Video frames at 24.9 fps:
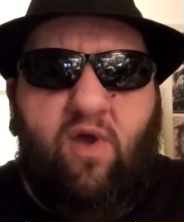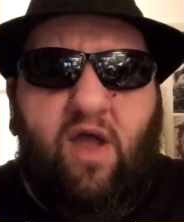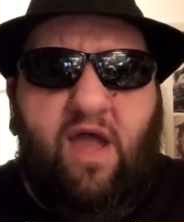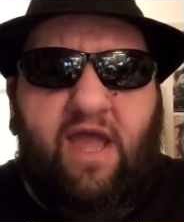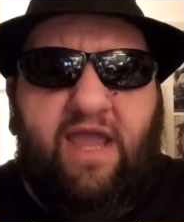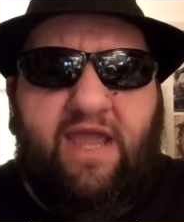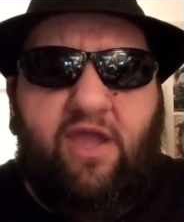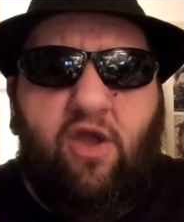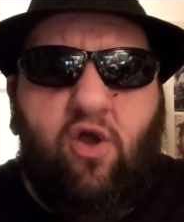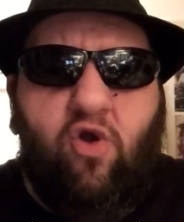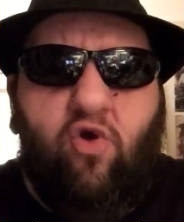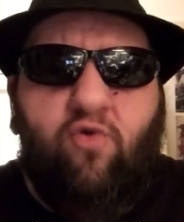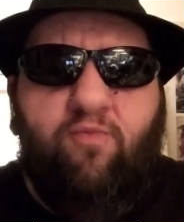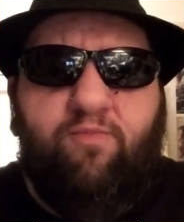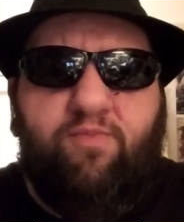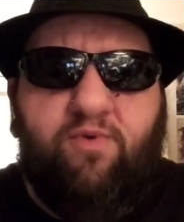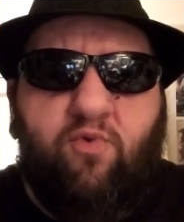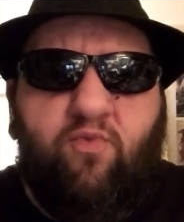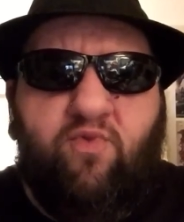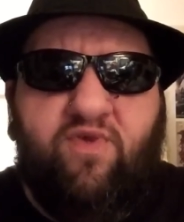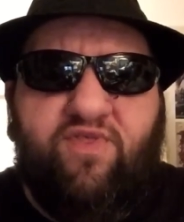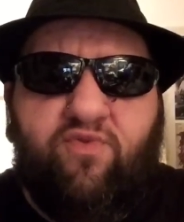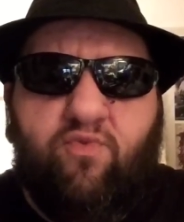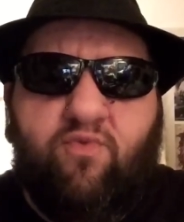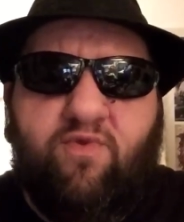I hope
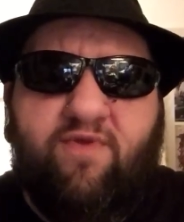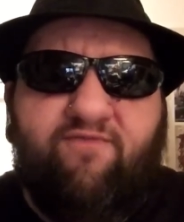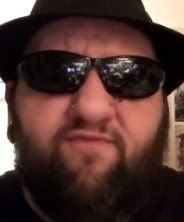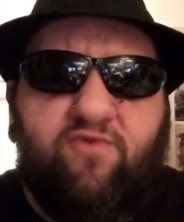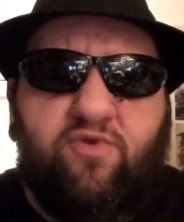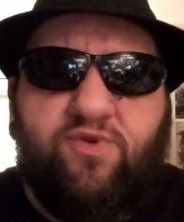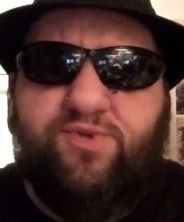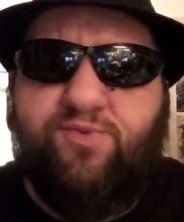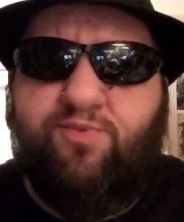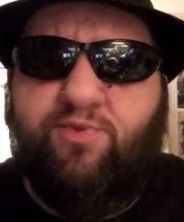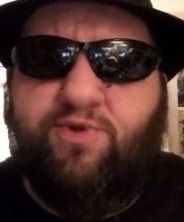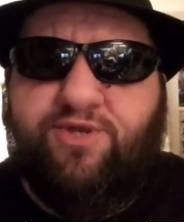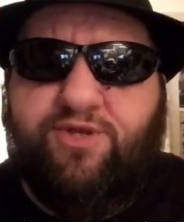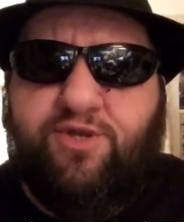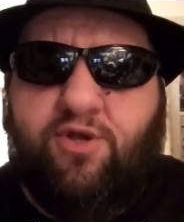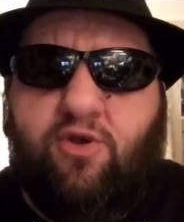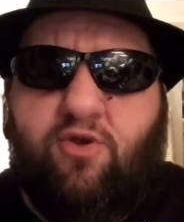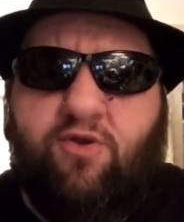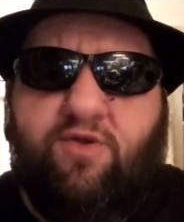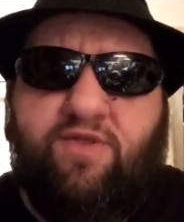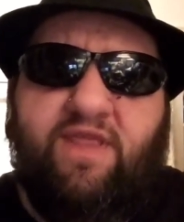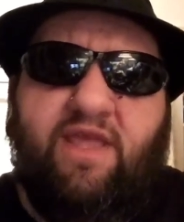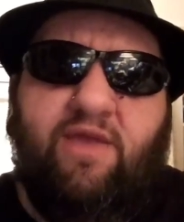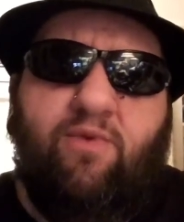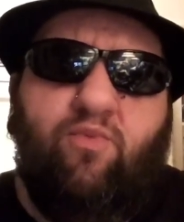with River's
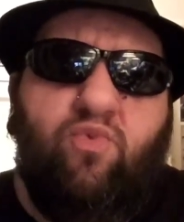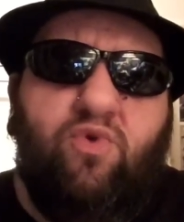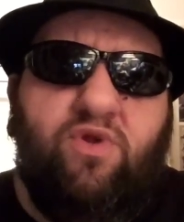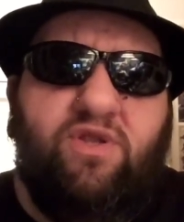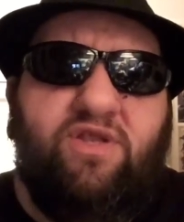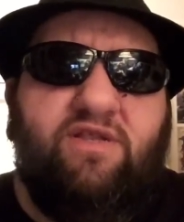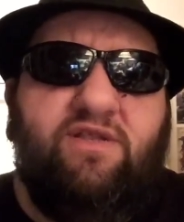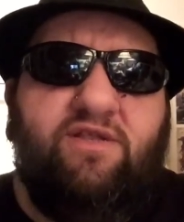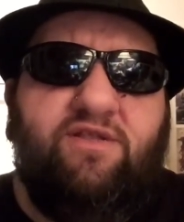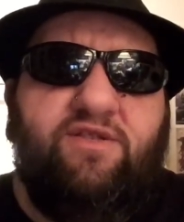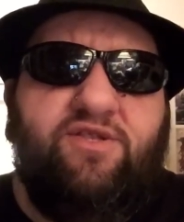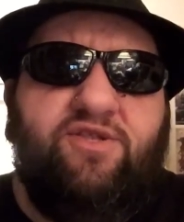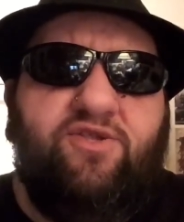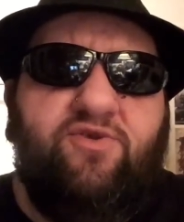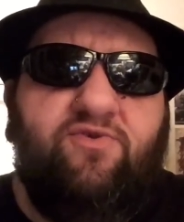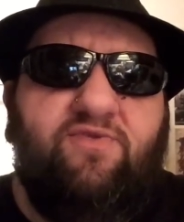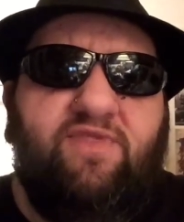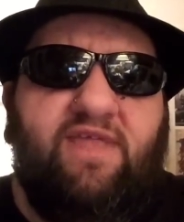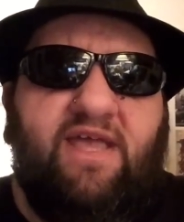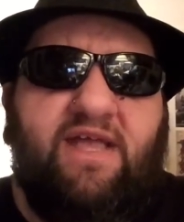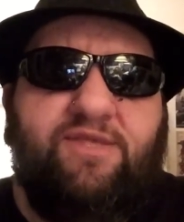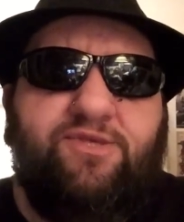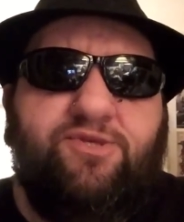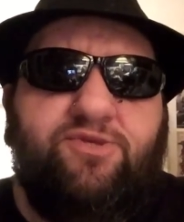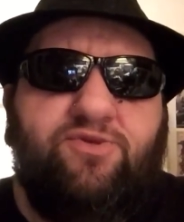return they wouldn't do
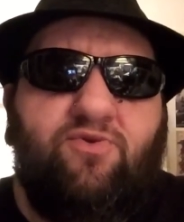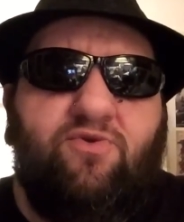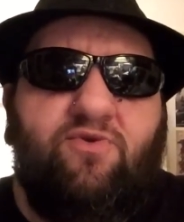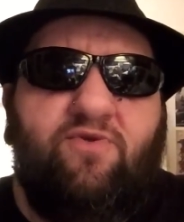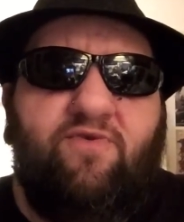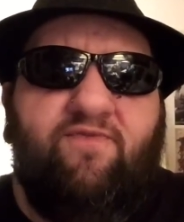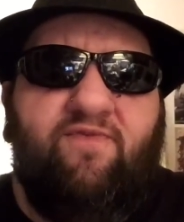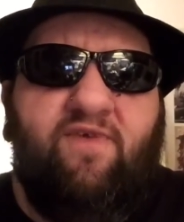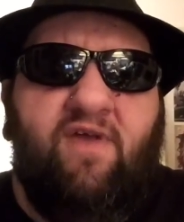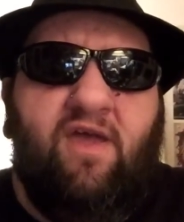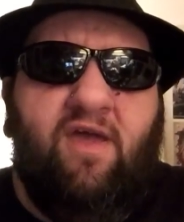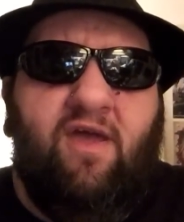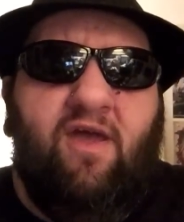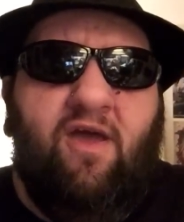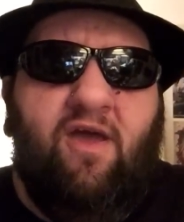that sort of